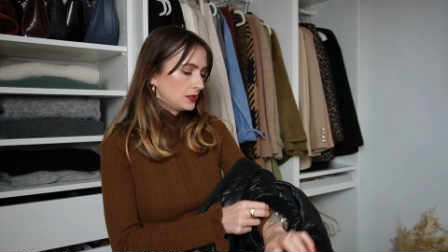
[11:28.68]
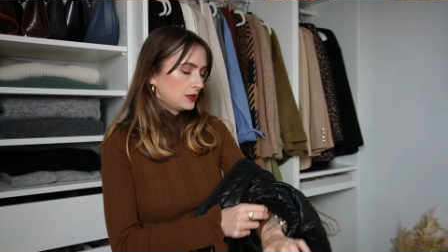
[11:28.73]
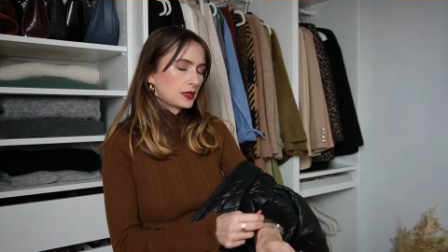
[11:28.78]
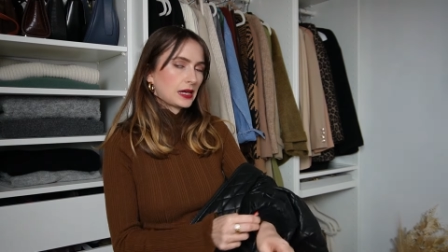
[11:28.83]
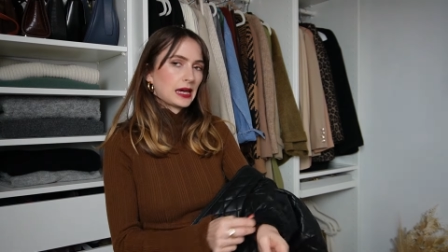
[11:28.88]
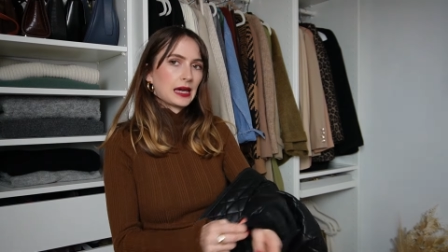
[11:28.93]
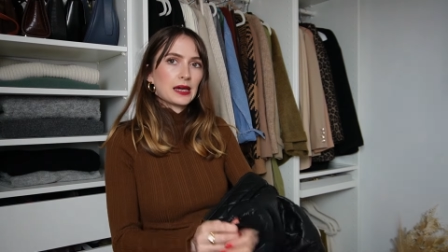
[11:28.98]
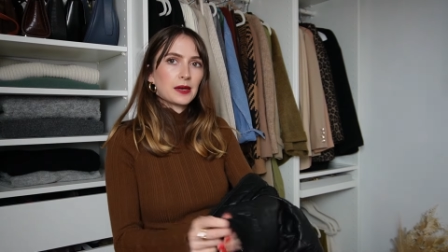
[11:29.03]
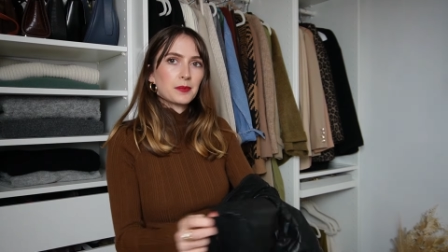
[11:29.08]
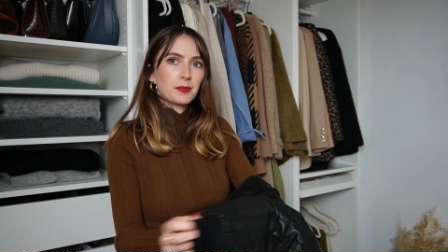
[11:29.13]

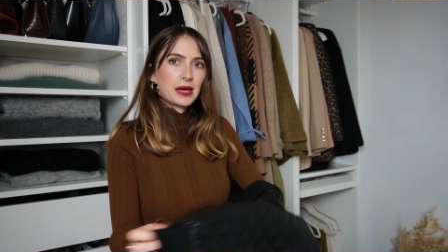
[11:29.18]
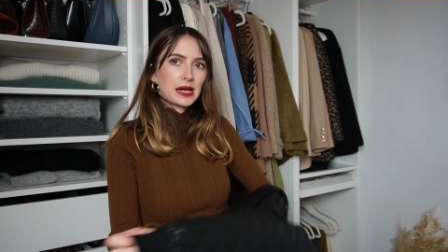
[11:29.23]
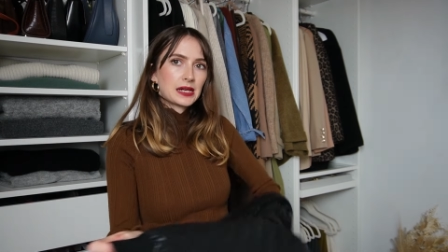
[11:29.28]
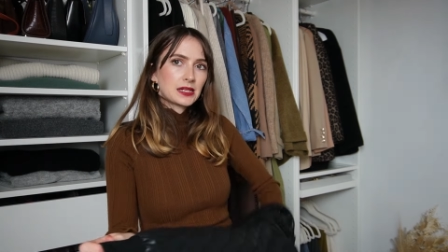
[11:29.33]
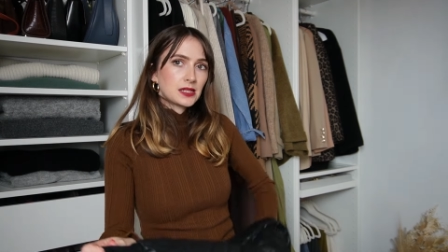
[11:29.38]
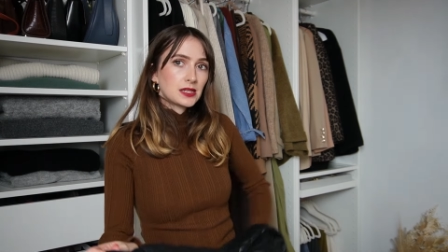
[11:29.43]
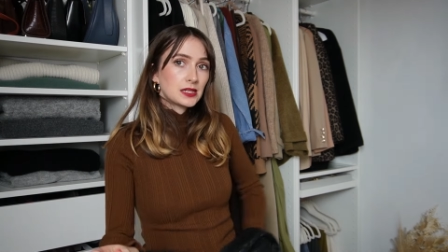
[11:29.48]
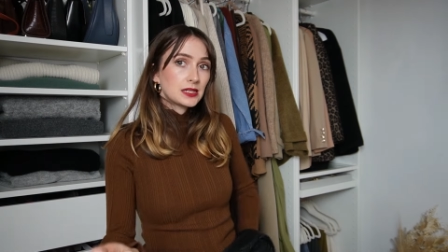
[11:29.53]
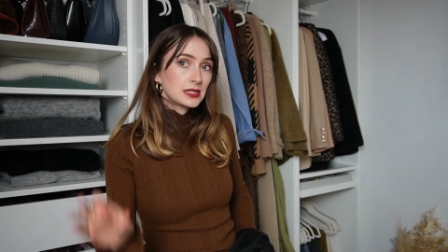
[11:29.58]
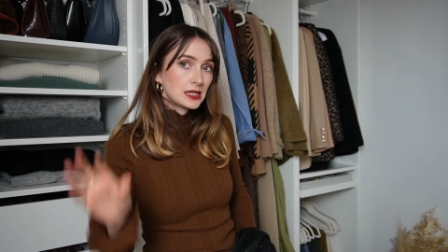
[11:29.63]
Okay, back
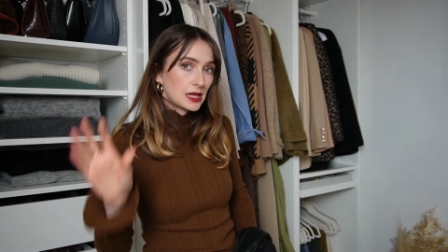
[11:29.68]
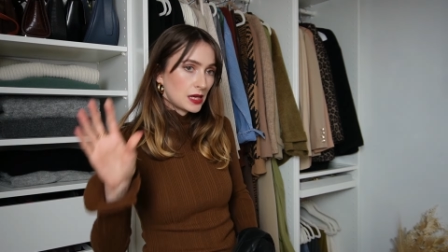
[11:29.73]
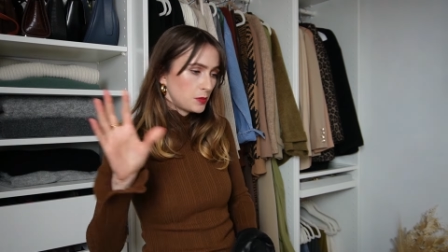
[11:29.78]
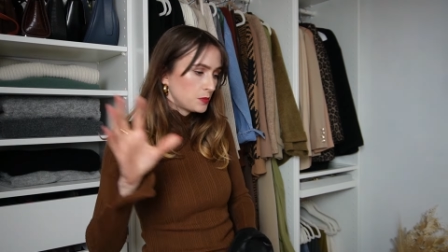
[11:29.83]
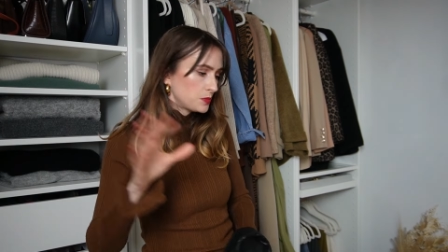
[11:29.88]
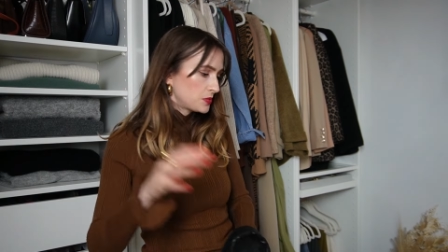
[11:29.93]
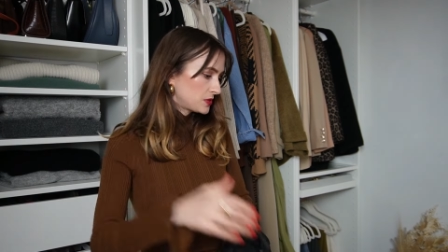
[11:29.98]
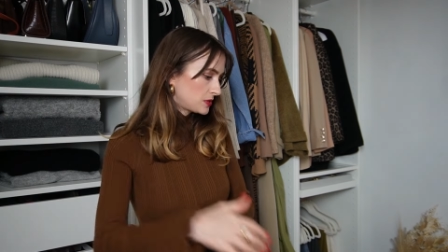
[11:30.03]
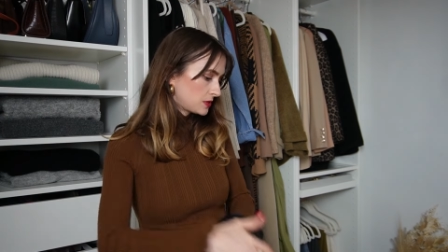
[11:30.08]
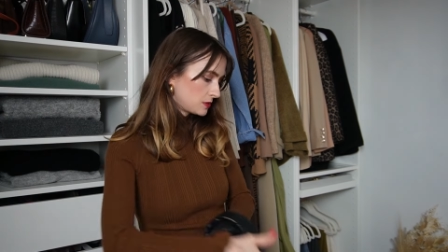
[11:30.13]
to the
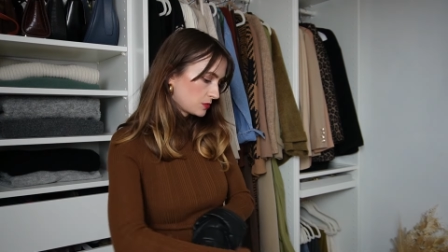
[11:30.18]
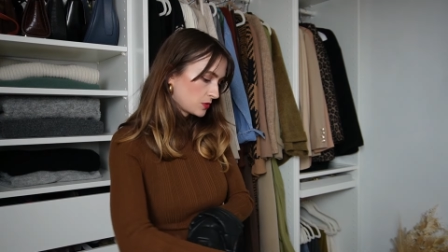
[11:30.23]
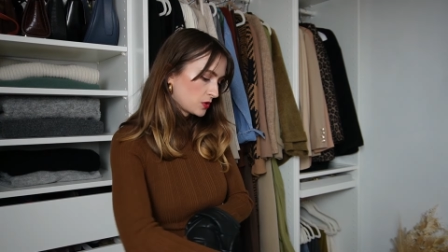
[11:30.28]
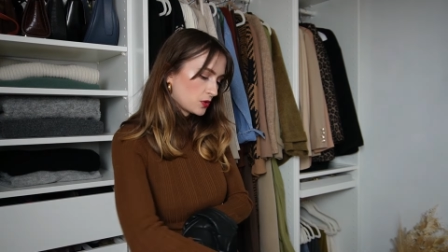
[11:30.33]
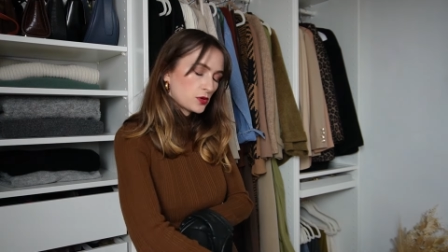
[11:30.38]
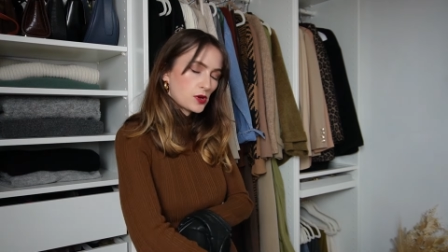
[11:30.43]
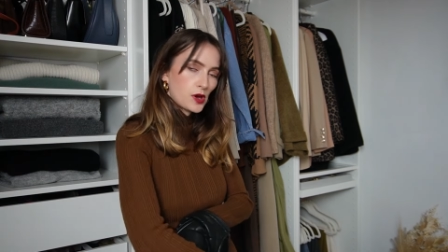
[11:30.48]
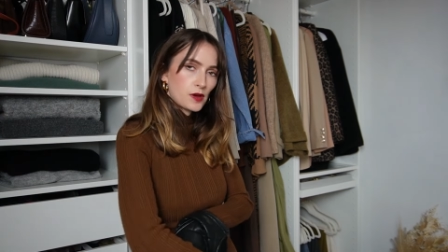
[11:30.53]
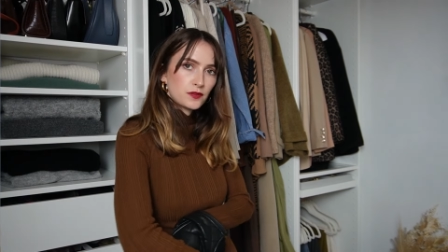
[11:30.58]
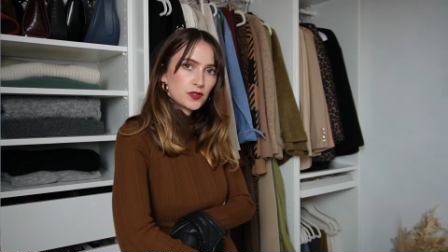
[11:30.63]
tips. I'm
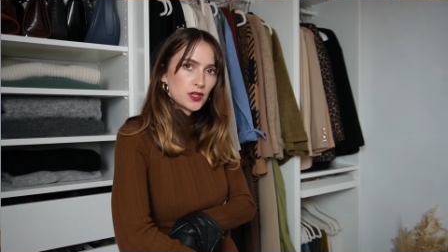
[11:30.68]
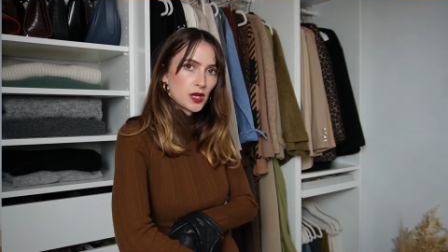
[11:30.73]
going off